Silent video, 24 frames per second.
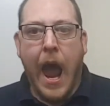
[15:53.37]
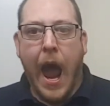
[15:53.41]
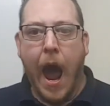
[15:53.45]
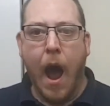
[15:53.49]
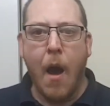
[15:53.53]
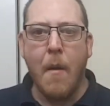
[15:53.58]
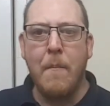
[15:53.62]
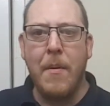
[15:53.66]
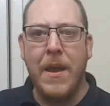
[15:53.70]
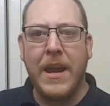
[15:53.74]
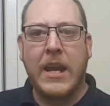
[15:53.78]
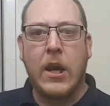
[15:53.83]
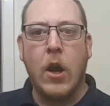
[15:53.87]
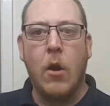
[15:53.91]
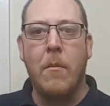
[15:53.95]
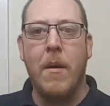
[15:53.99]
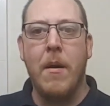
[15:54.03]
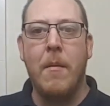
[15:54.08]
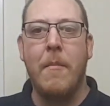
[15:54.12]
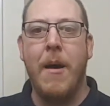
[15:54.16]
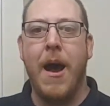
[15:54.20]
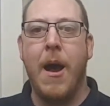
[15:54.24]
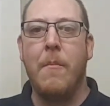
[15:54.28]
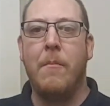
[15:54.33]
and
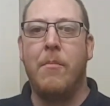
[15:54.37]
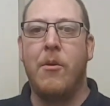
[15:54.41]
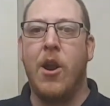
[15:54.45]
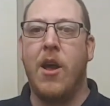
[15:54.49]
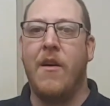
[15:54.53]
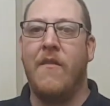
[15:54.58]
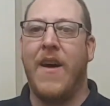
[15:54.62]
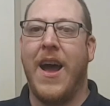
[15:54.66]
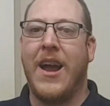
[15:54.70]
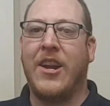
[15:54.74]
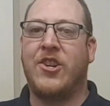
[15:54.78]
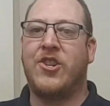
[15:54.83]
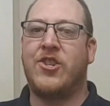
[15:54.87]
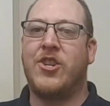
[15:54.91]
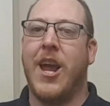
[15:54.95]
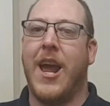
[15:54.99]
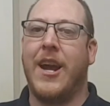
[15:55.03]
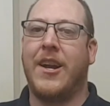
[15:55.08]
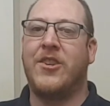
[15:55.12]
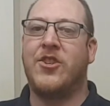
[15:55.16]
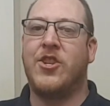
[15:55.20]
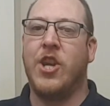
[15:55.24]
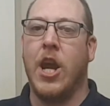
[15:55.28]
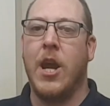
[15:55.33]
become a member of
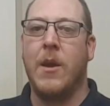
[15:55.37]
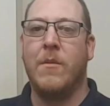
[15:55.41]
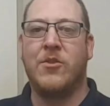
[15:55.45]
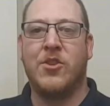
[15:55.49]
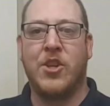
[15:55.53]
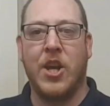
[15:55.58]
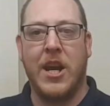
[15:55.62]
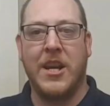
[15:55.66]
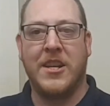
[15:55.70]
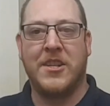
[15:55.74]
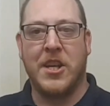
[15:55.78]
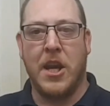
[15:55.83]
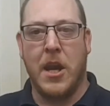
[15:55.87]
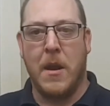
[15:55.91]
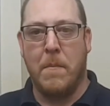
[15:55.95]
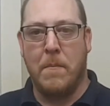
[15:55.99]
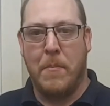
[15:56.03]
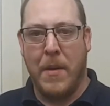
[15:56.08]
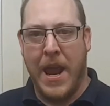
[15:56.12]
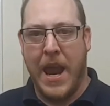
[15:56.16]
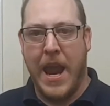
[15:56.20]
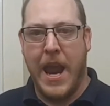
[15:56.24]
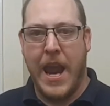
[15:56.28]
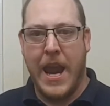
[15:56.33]
hashtag Team
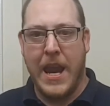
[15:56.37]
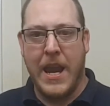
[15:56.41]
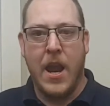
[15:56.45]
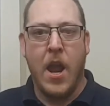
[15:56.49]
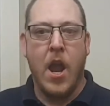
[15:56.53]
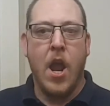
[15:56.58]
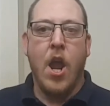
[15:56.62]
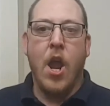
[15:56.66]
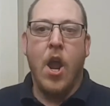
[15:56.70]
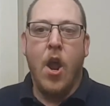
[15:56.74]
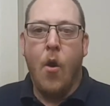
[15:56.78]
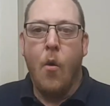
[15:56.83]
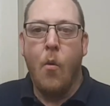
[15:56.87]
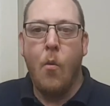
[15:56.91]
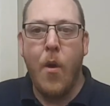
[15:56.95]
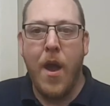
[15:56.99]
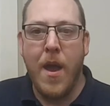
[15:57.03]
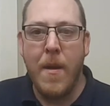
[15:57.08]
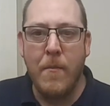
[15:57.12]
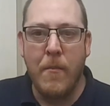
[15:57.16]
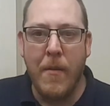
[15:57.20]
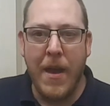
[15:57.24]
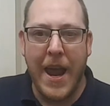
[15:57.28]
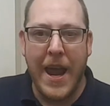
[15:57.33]
CTB
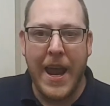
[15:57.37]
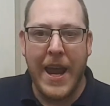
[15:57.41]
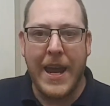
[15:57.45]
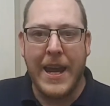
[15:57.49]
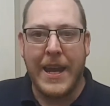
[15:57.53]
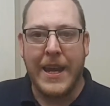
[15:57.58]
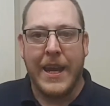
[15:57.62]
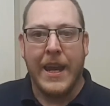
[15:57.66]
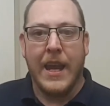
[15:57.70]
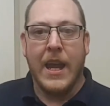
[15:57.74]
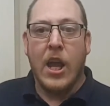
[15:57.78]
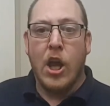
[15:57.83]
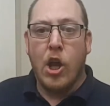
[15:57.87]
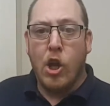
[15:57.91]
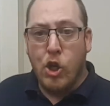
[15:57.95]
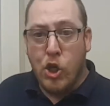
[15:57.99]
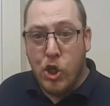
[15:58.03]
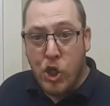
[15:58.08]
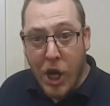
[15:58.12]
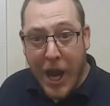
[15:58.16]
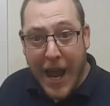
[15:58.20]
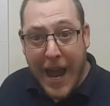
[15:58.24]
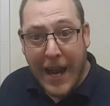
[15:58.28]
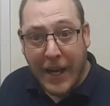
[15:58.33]
with me,
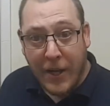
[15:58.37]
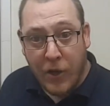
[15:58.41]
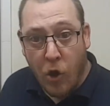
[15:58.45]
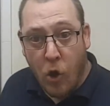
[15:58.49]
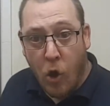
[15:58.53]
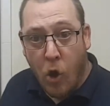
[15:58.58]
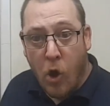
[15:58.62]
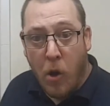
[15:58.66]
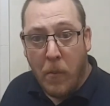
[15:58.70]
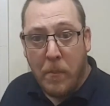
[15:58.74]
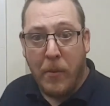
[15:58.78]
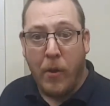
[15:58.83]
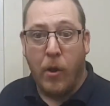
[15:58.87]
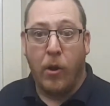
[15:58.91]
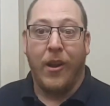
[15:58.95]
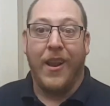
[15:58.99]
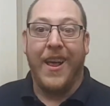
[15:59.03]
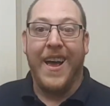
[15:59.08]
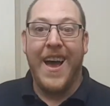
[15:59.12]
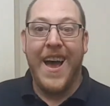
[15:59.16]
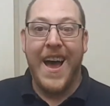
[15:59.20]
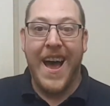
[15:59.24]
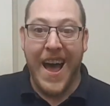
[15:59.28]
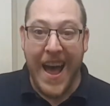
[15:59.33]
Jack
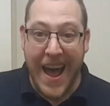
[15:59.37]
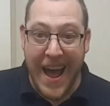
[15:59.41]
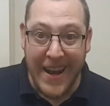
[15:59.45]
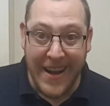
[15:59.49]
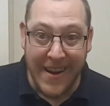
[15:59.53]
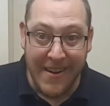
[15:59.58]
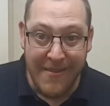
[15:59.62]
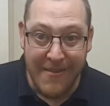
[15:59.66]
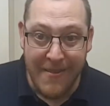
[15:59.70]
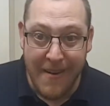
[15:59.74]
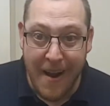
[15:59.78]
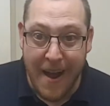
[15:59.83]
Noble, Hannah